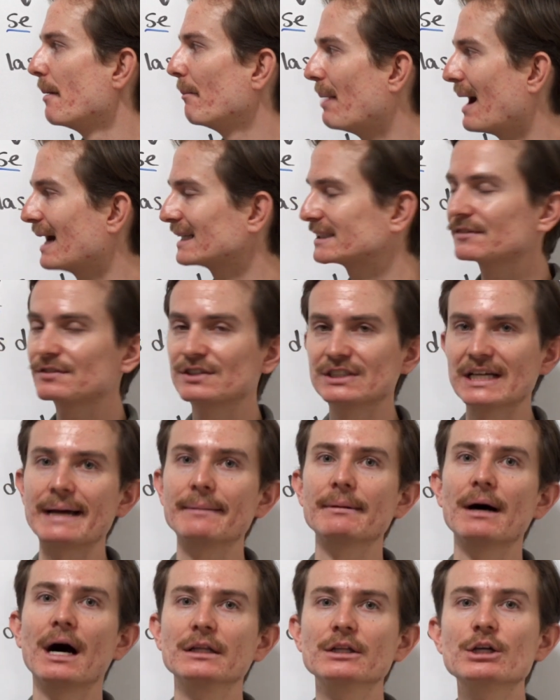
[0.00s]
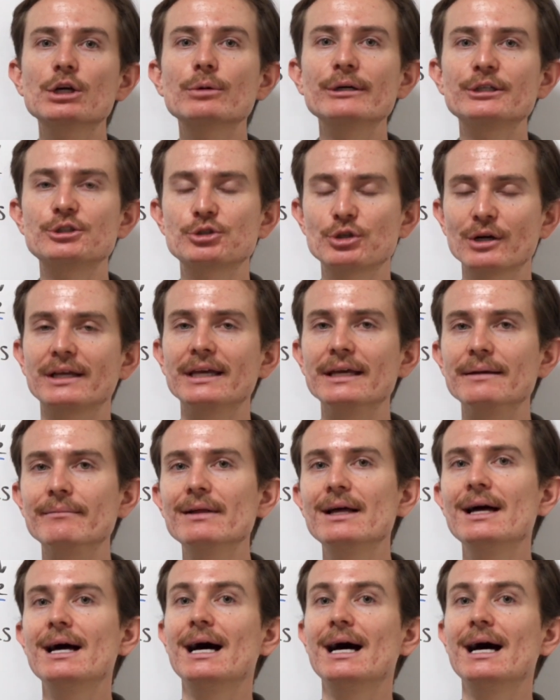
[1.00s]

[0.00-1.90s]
Passive se, a little bit tricky.